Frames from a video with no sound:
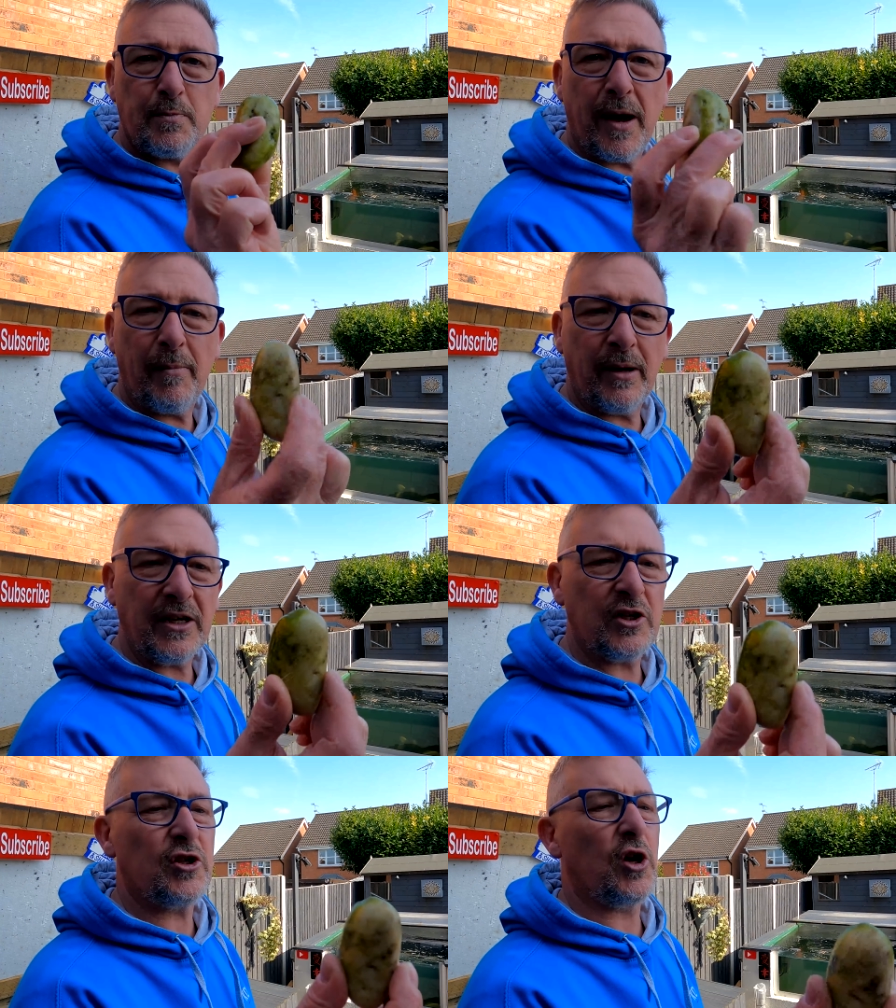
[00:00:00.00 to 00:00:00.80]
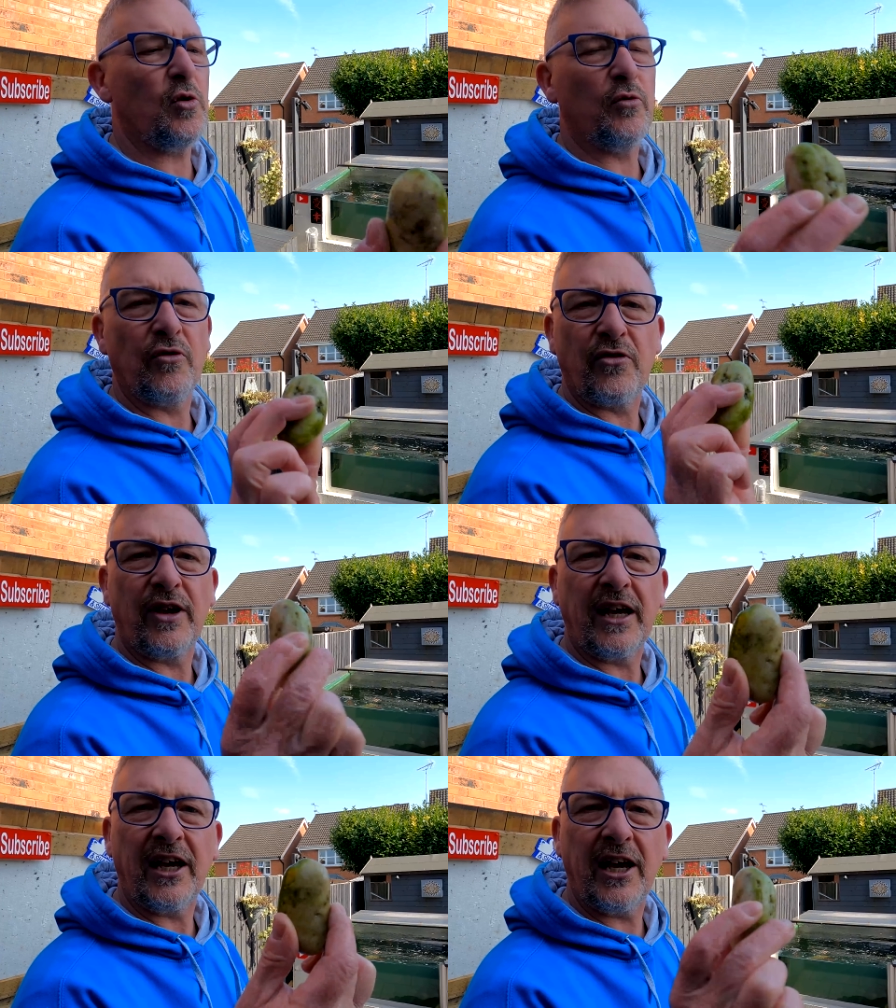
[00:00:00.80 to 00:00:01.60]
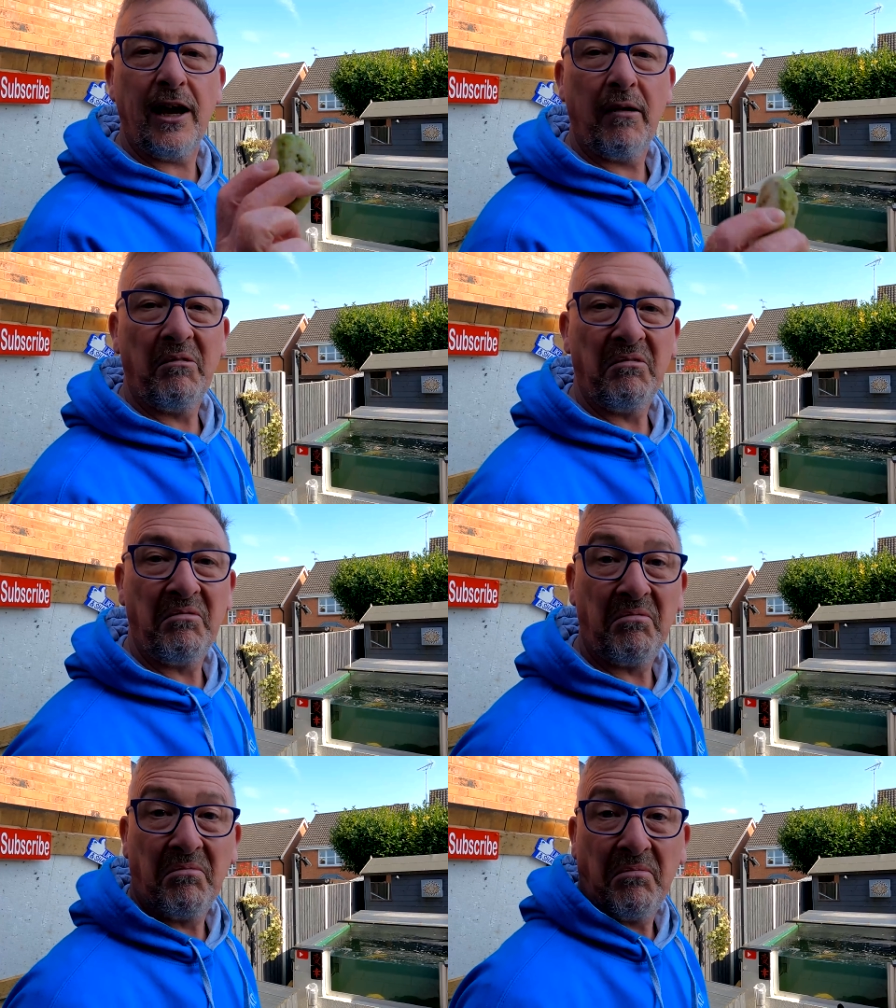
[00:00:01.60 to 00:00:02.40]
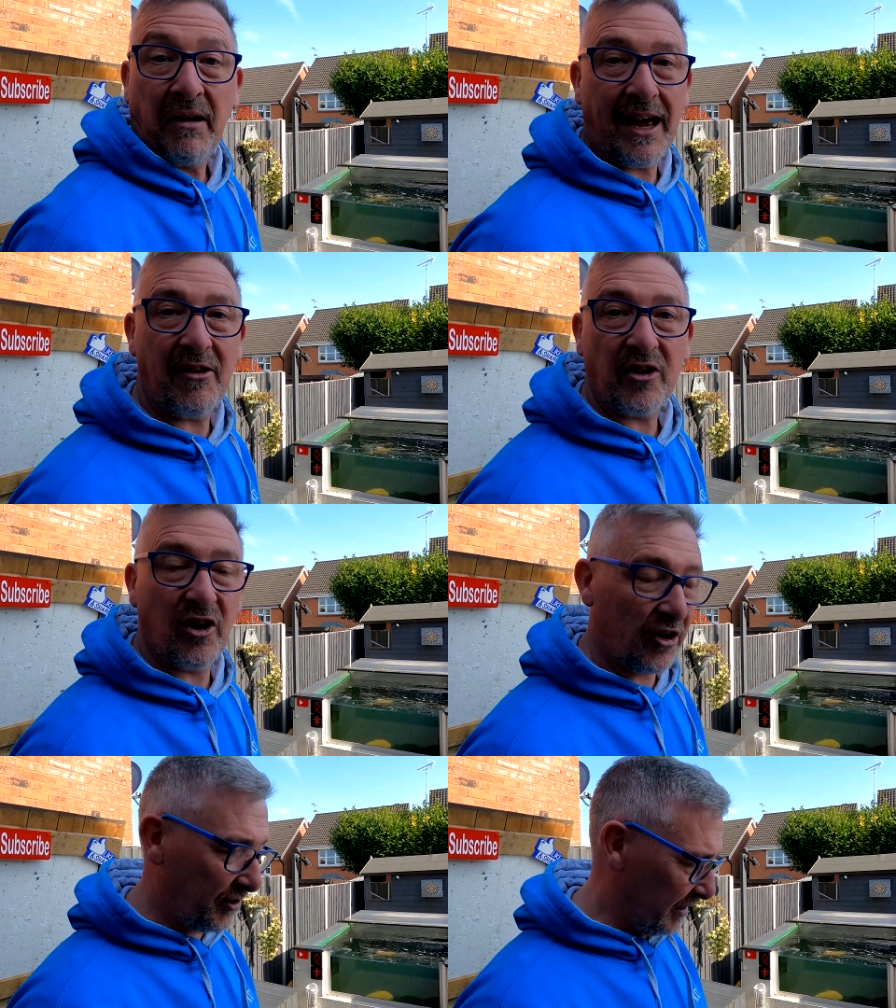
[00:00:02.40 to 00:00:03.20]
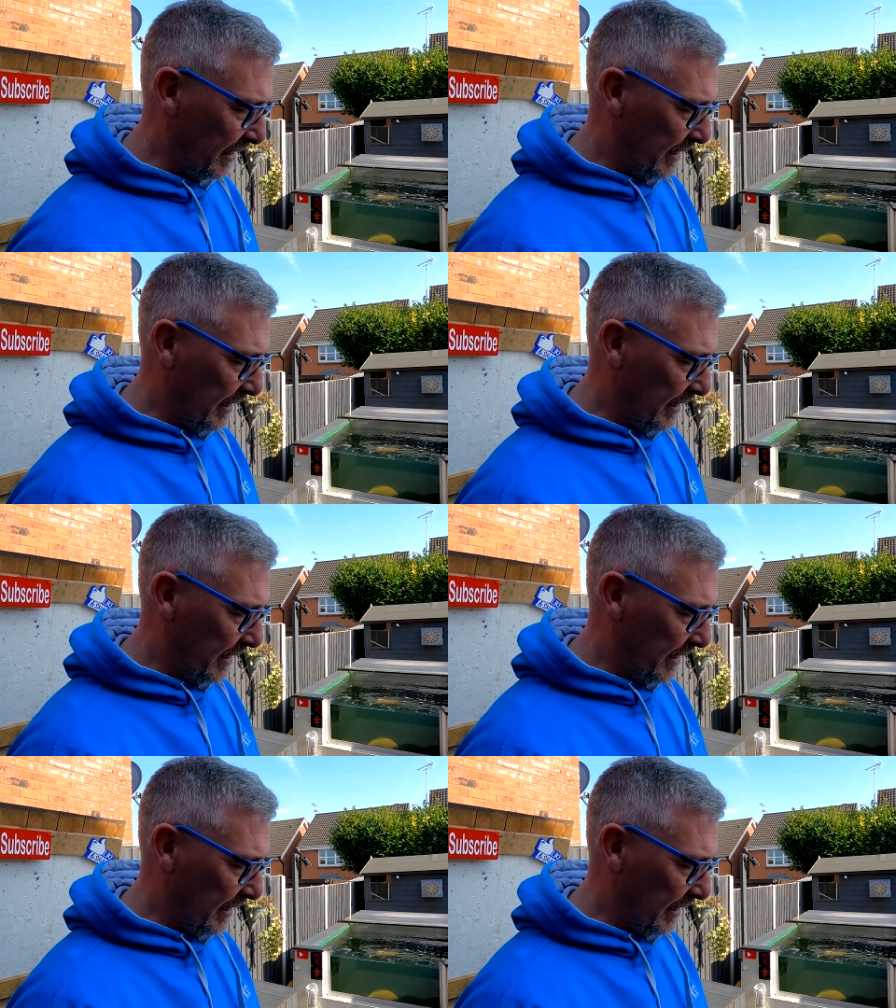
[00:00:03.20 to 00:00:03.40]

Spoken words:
pebbly stone thing out the garden,